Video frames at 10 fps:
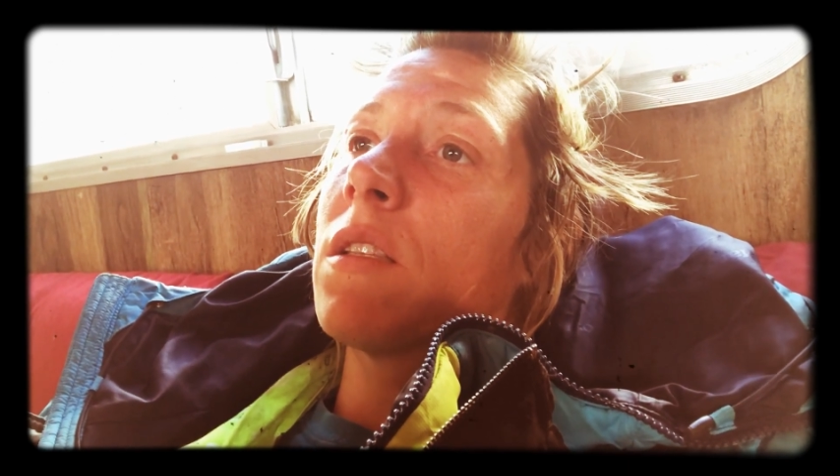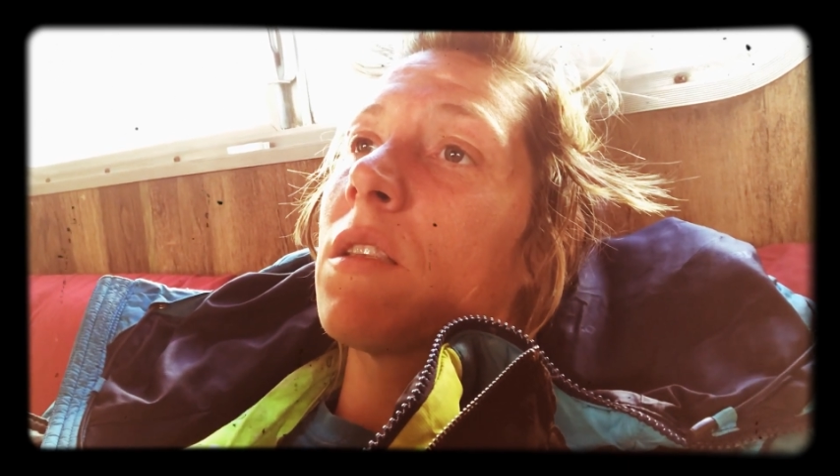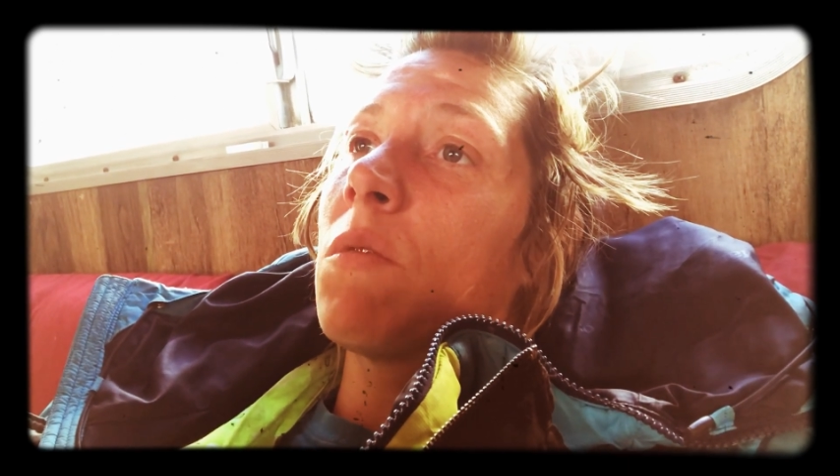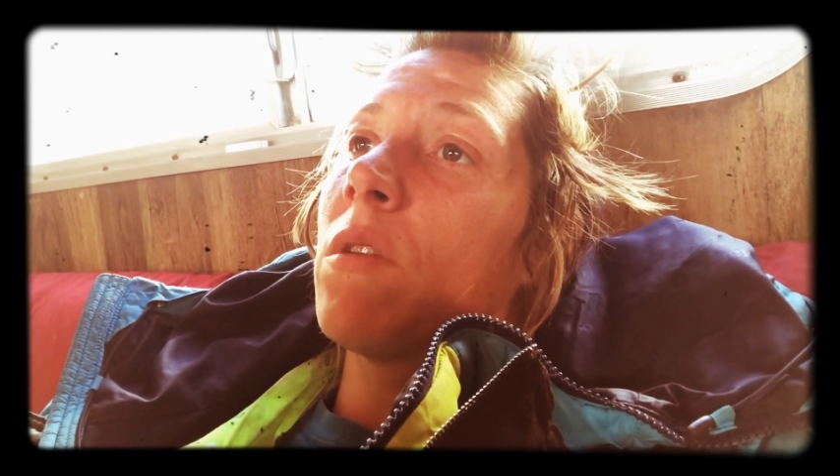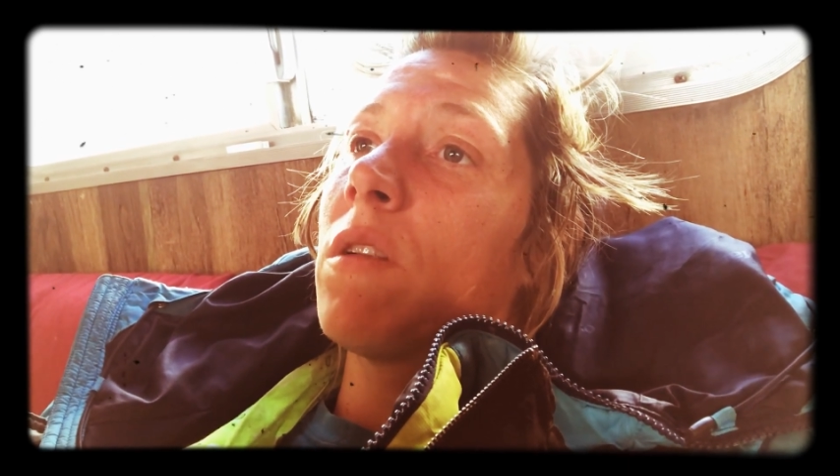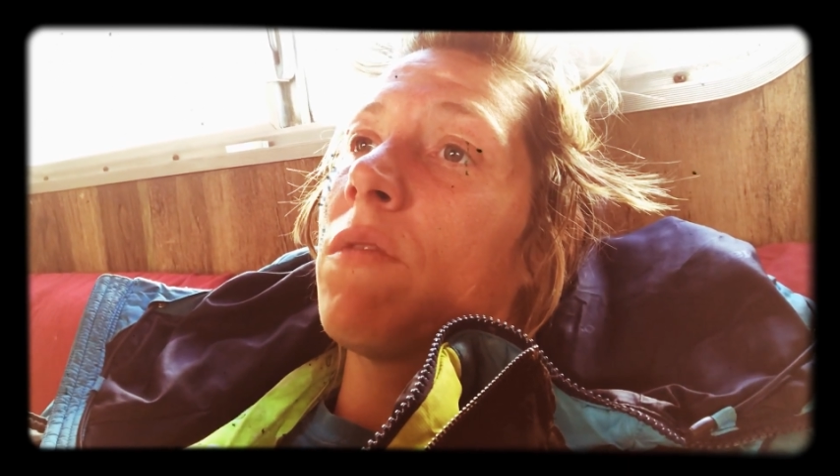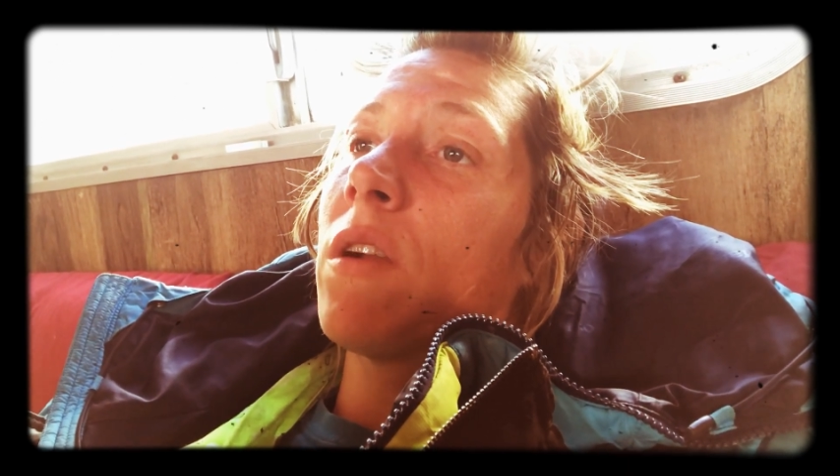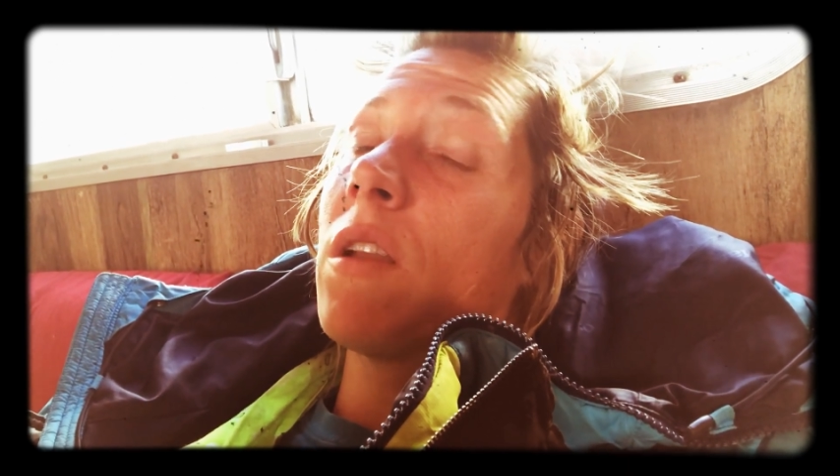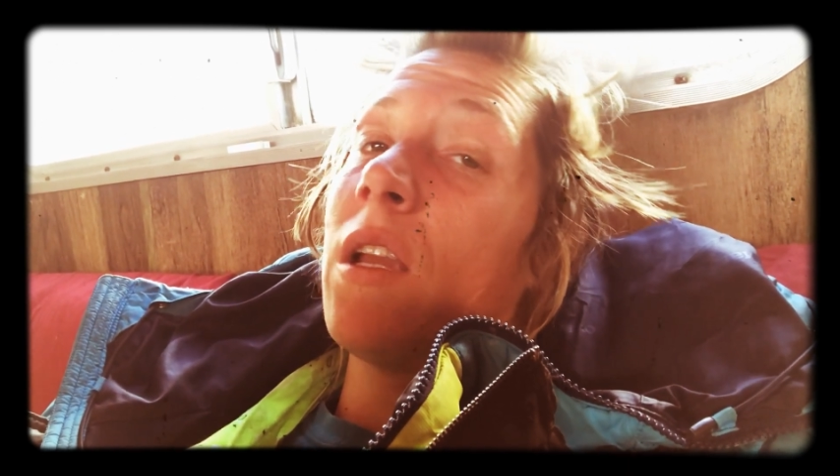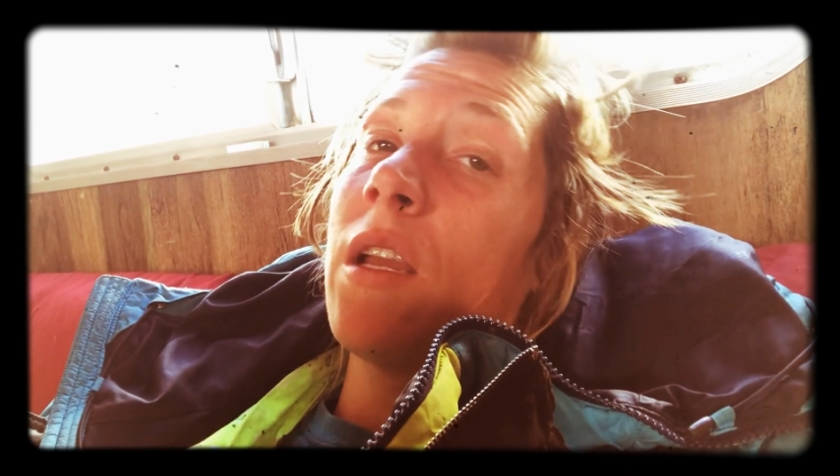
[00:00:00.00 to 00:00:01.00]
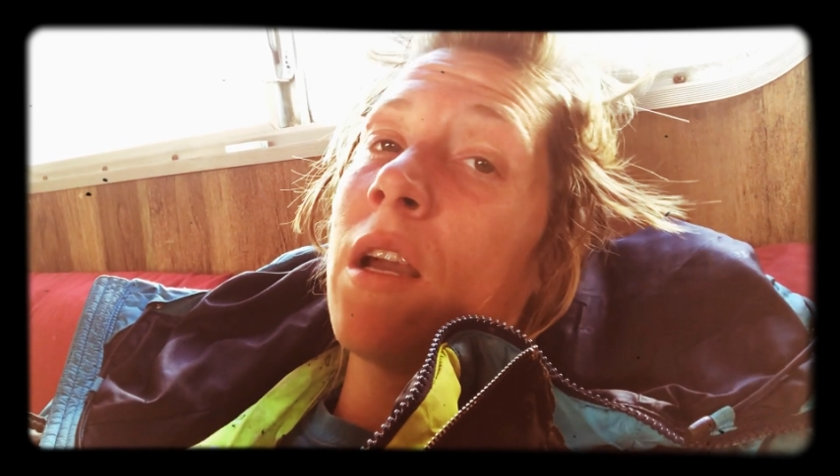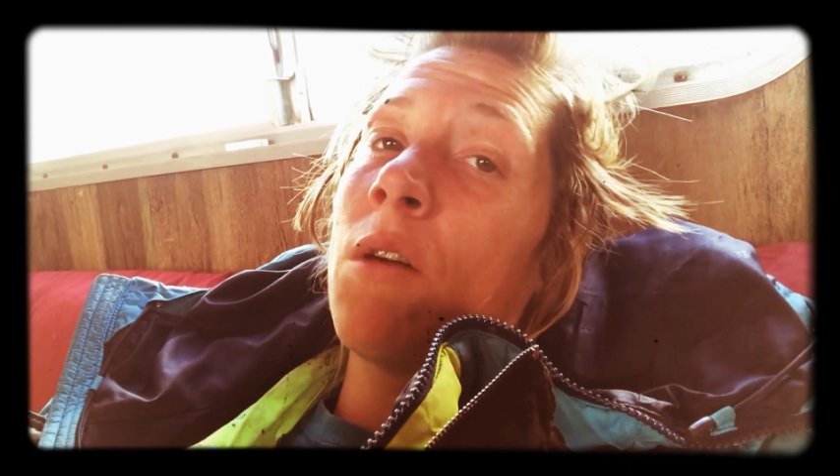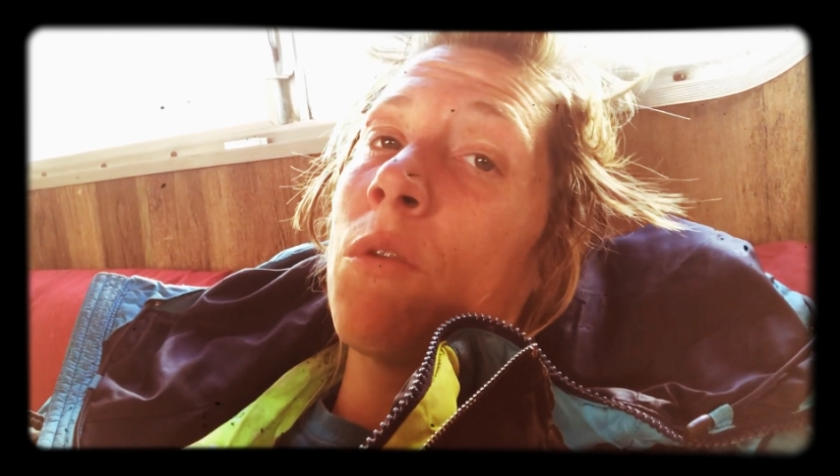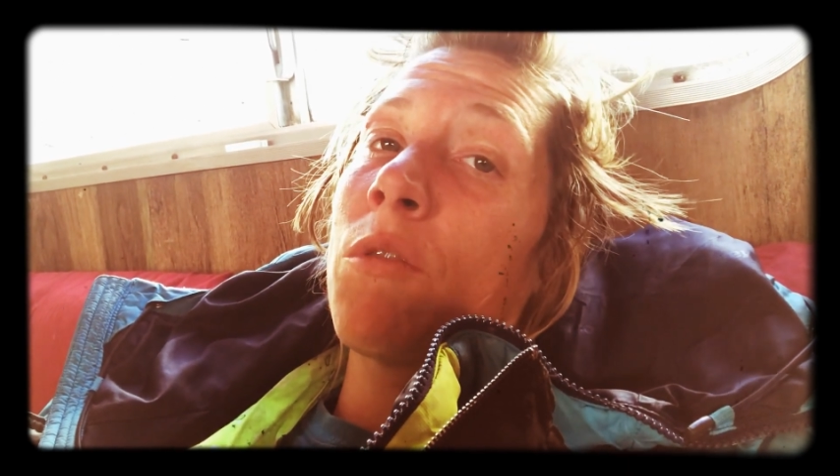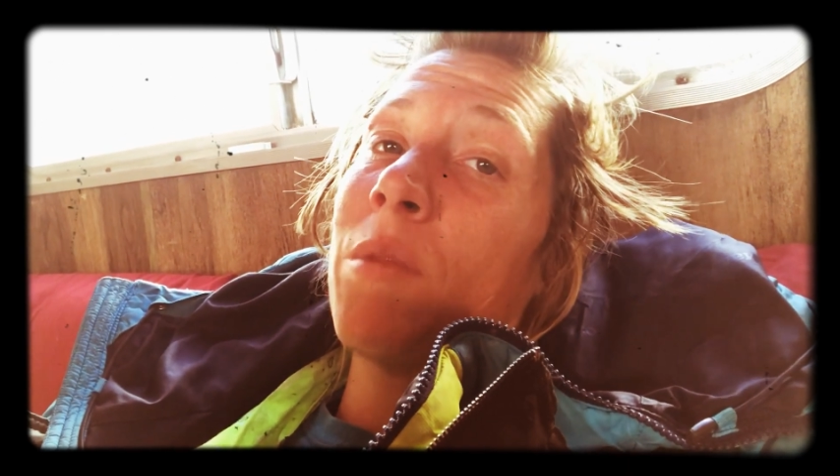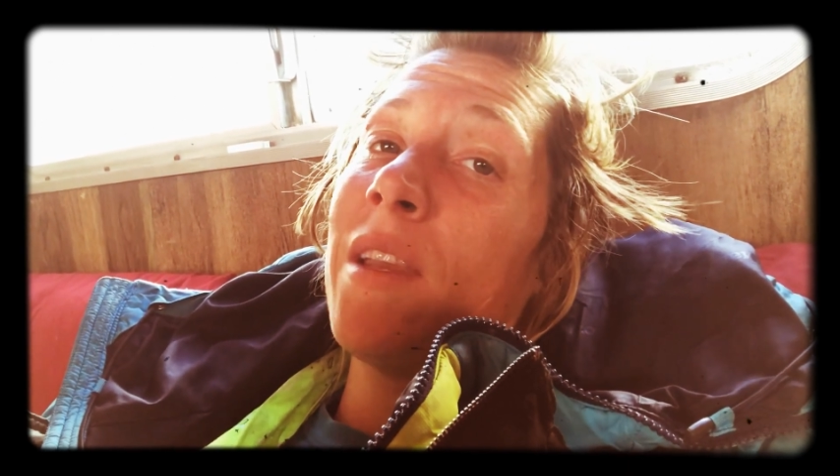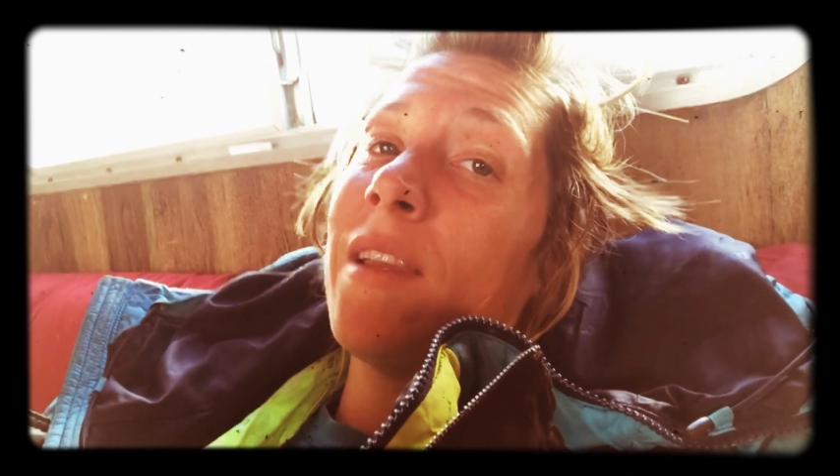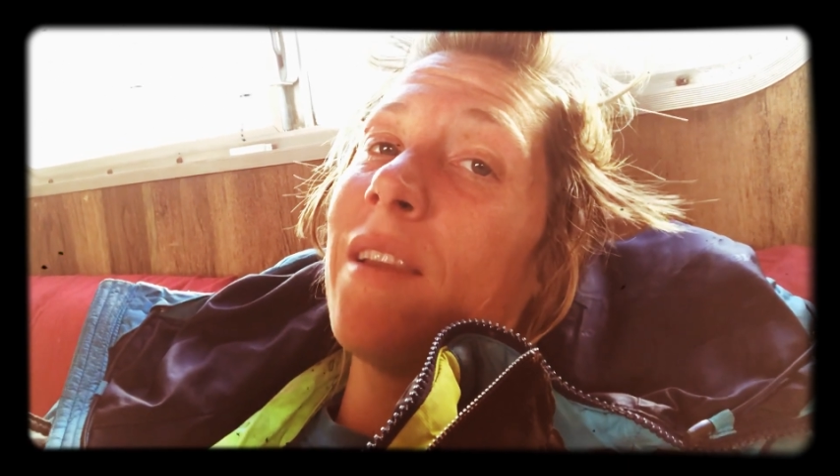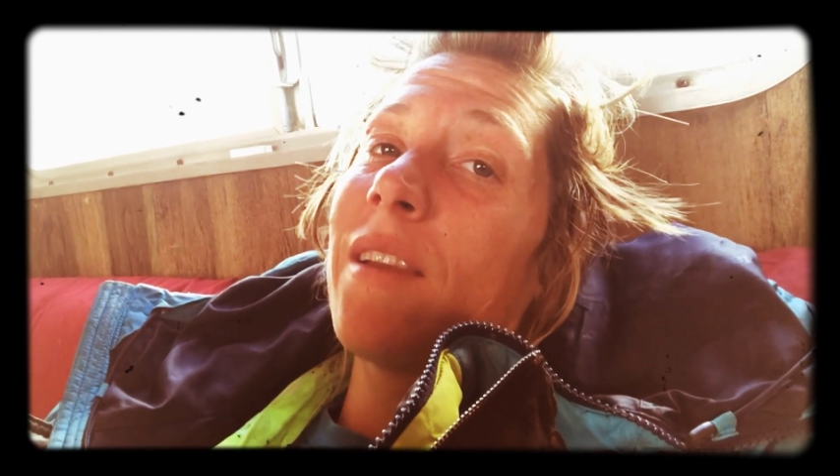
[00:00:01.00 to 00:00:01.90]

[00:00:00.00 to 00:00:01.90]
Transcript: someone to fucking hang out with me.